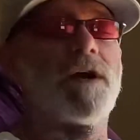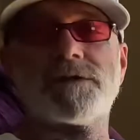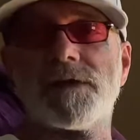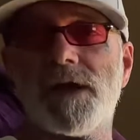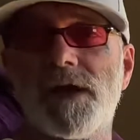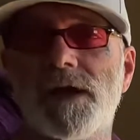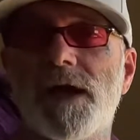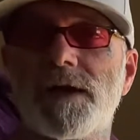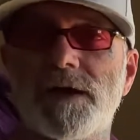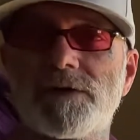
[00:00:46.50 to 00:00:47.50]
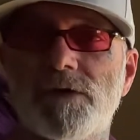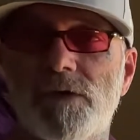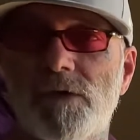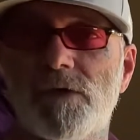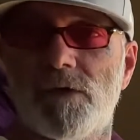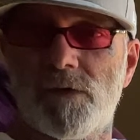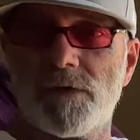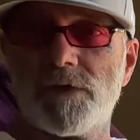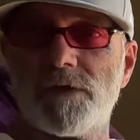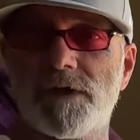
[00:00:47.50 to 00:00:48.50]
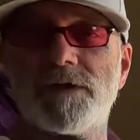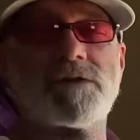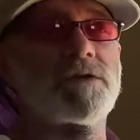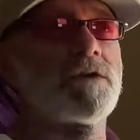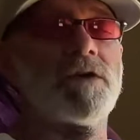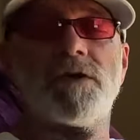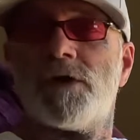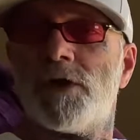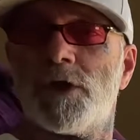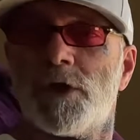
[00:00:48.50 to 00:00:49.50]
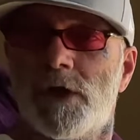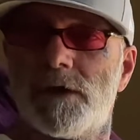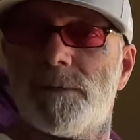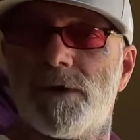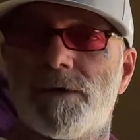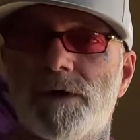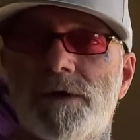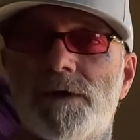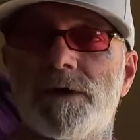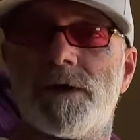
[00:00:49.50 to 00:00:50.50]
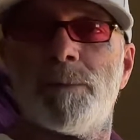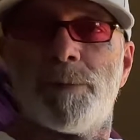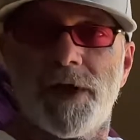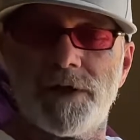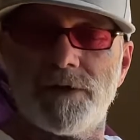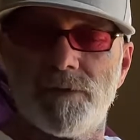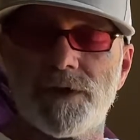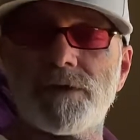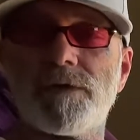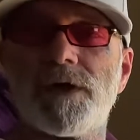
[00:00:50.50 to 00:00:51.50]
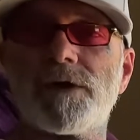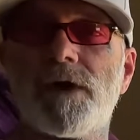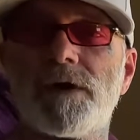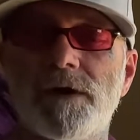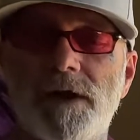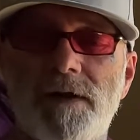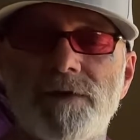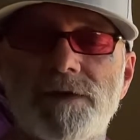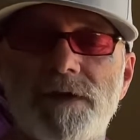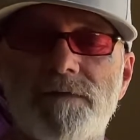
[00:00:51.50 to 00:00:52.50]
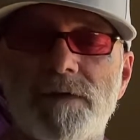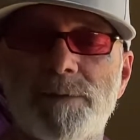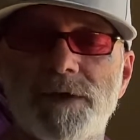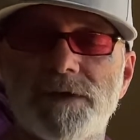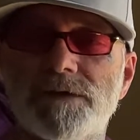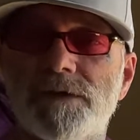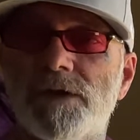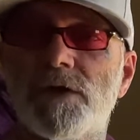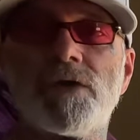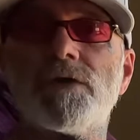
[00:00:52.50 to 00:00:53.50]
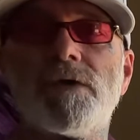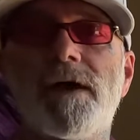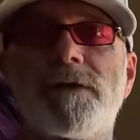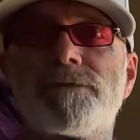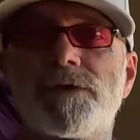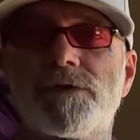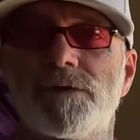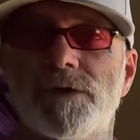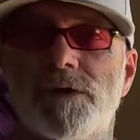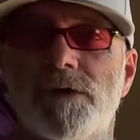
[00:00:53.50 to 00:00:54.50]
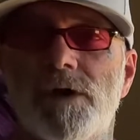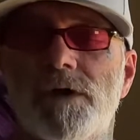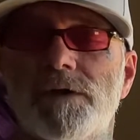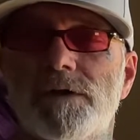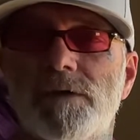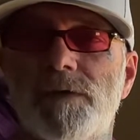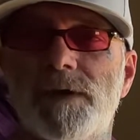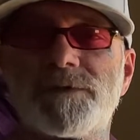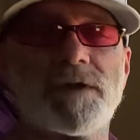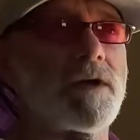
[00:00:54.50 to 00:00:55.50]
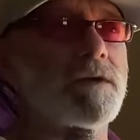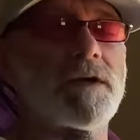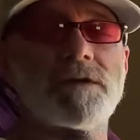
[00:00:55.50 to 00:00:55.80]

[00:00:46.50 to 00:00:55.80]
I said, hey, I'd like to order this lawnmower, pay you with a credit card and have it delivered, please. You have to do it on the website.